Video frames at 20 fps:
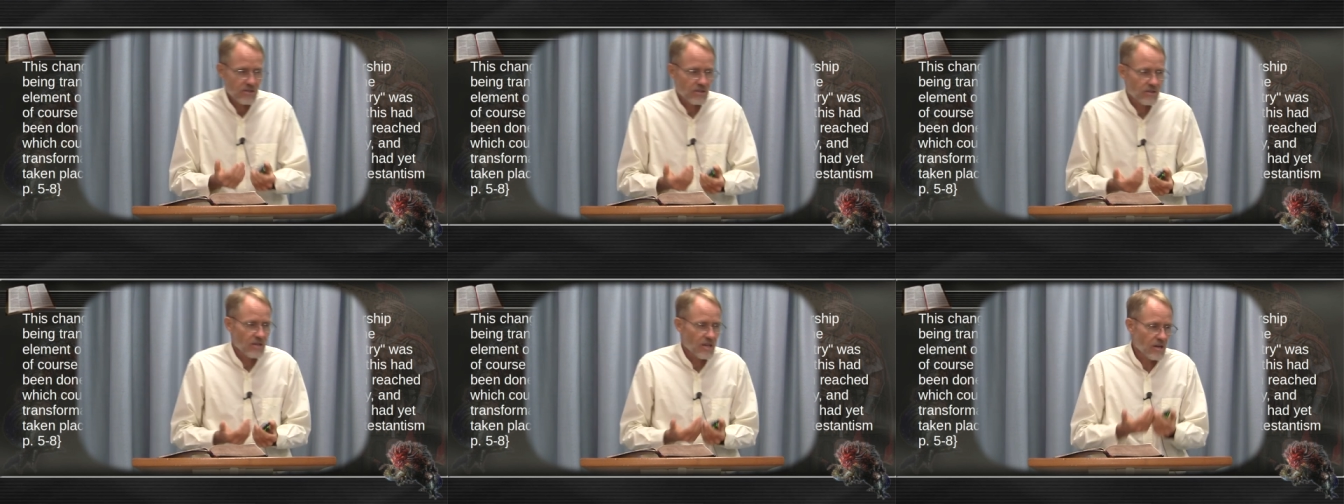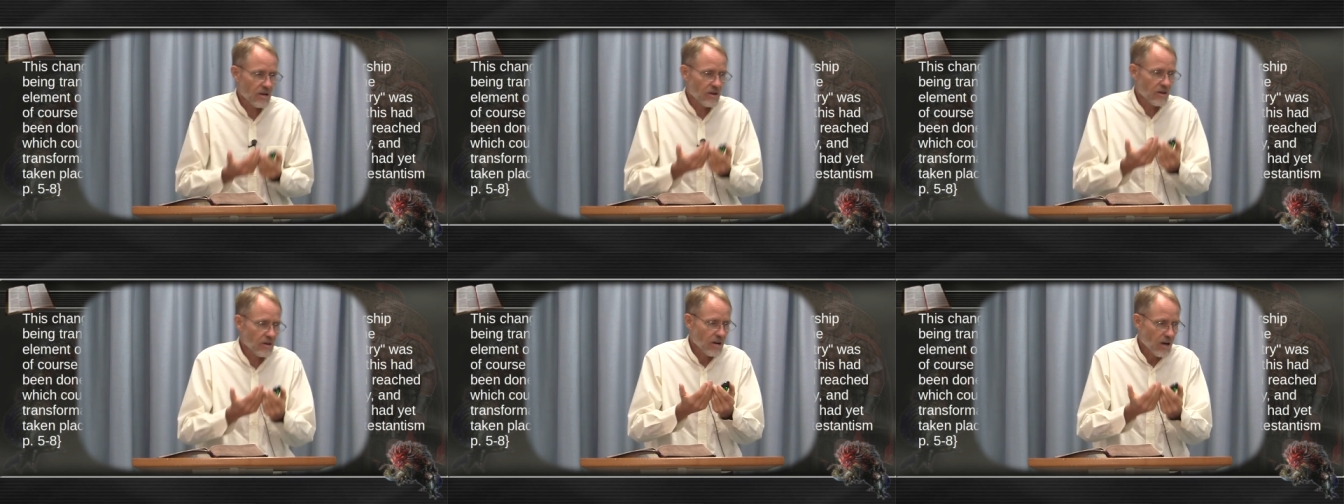
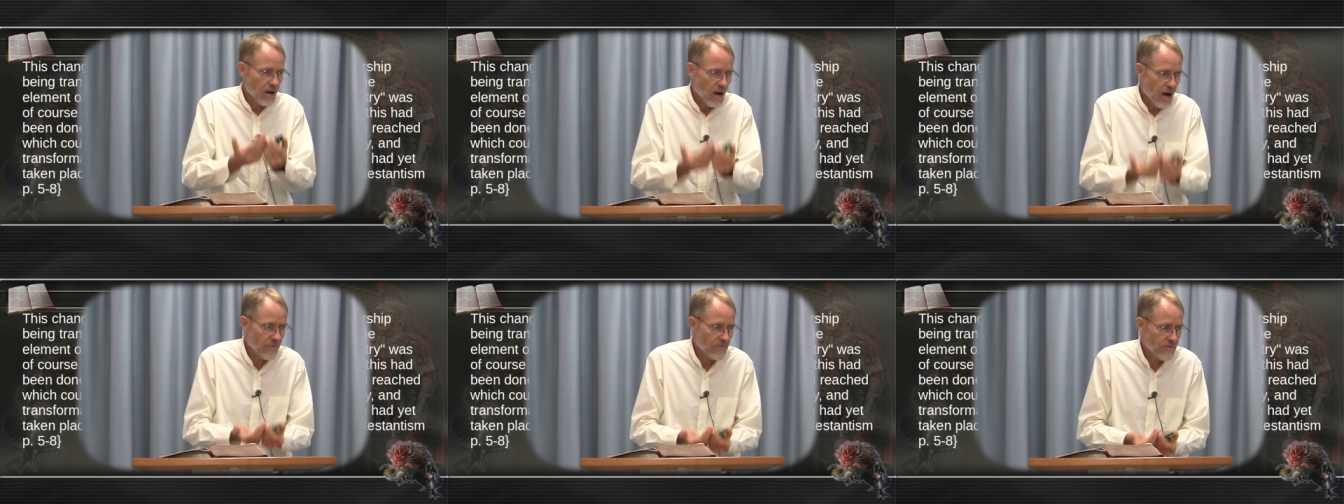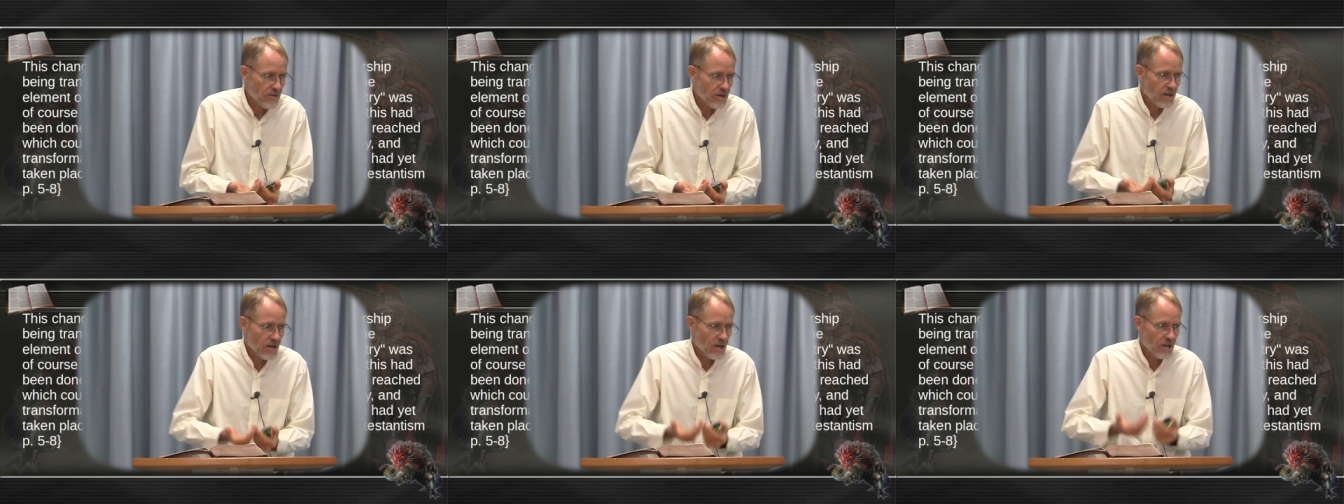they're
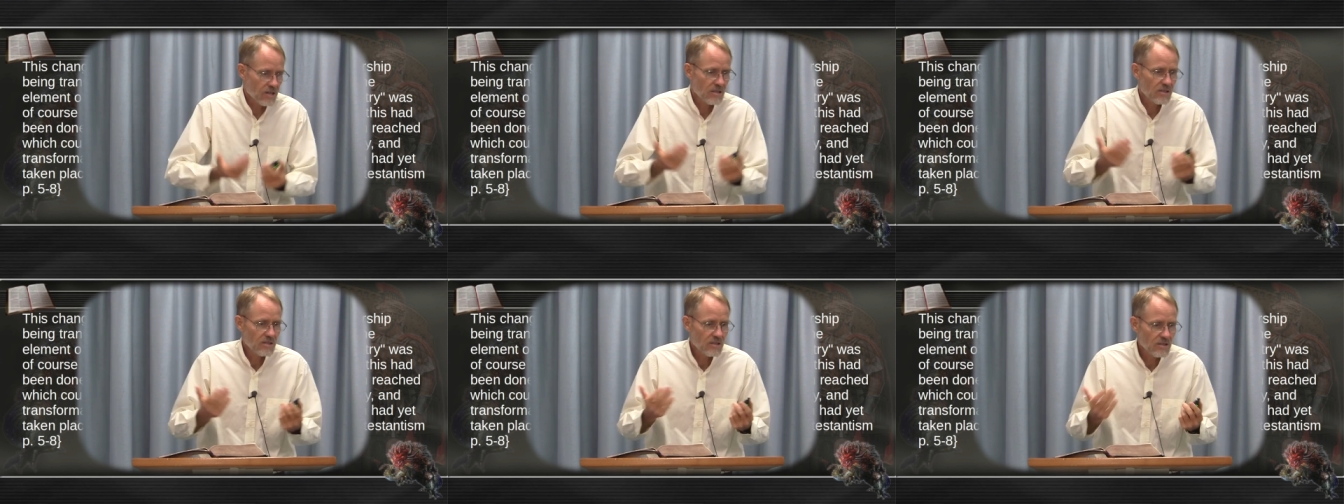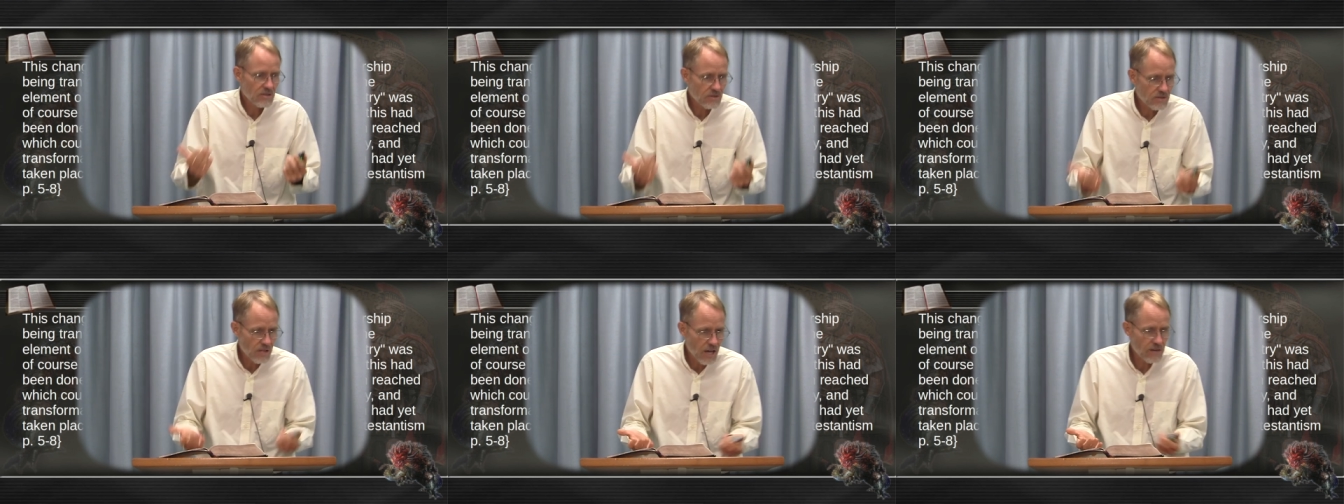offering a
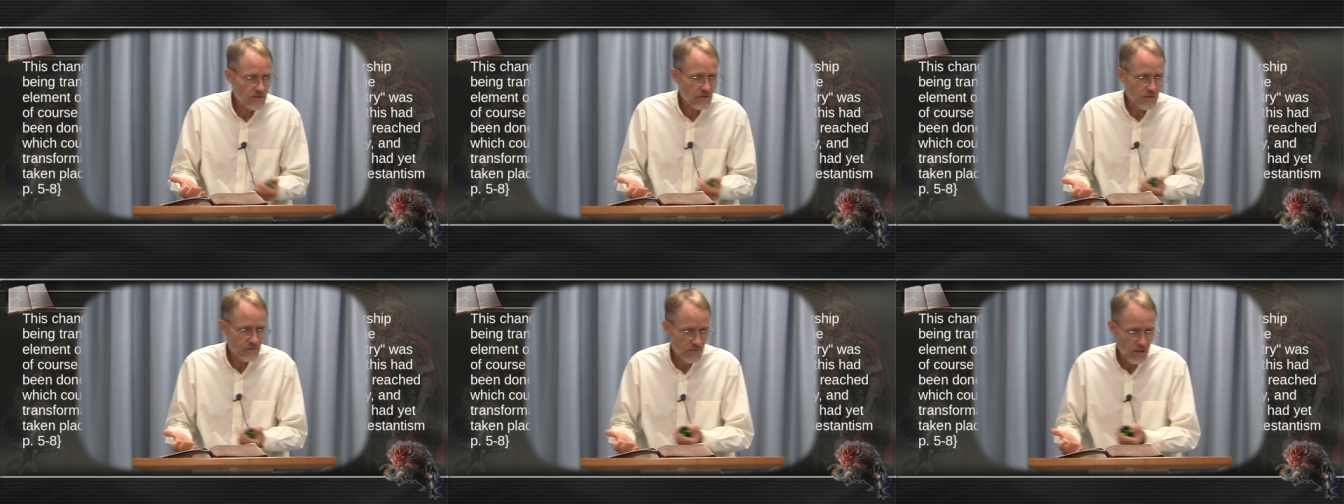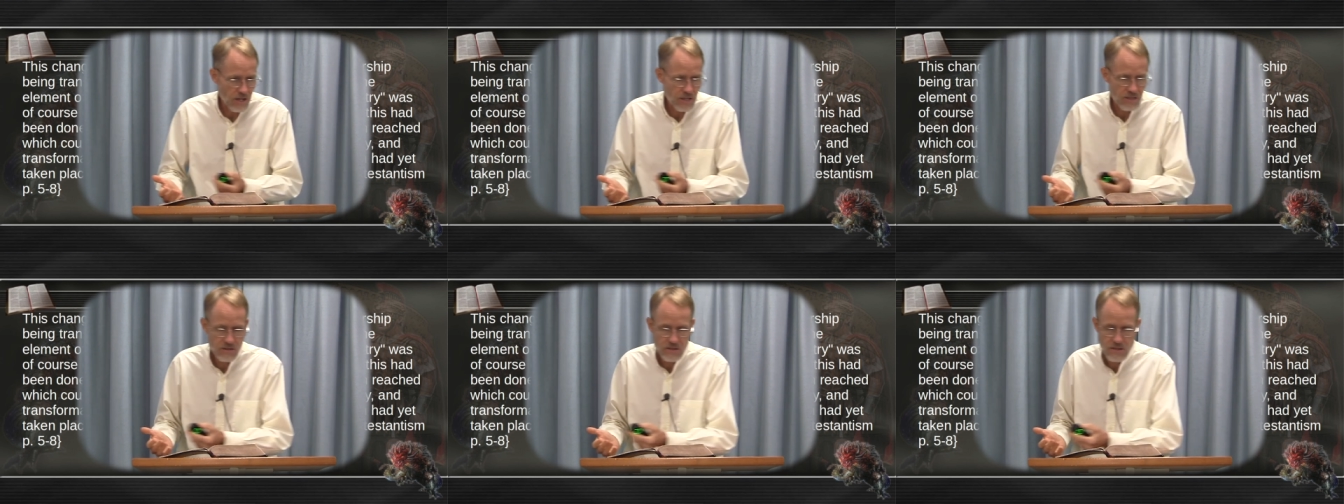
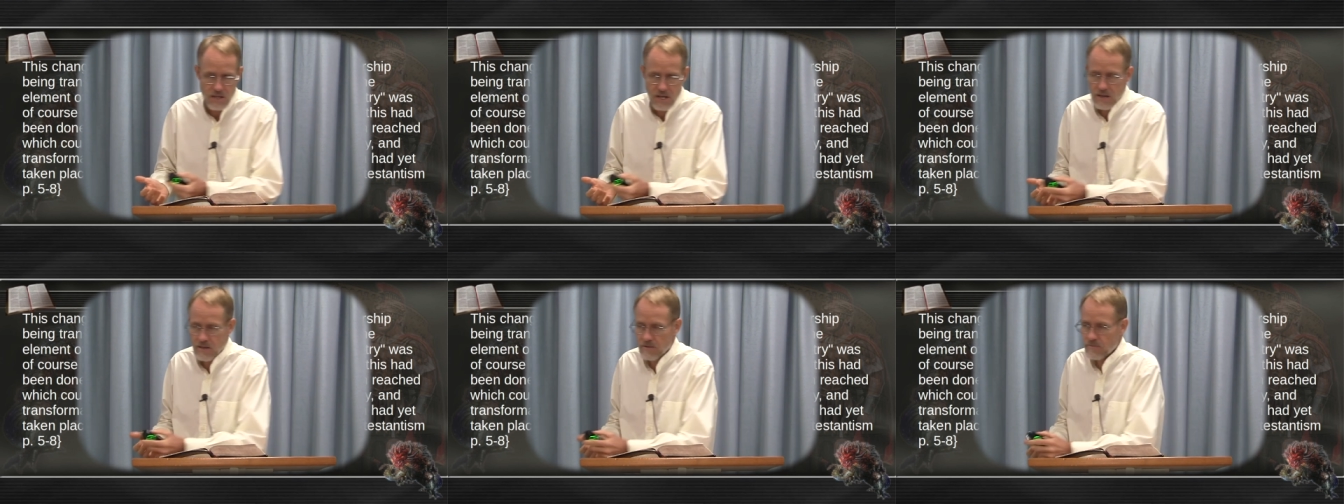sacrifice now.